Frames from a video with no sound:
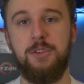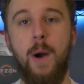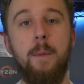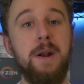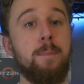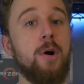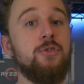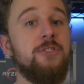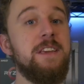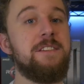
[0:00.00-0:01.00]
So I would
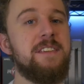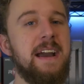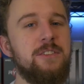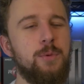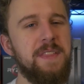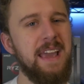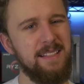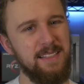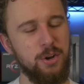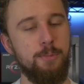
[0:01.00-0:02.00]
approach these sites with a
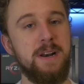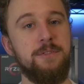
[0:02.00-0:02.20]
little bit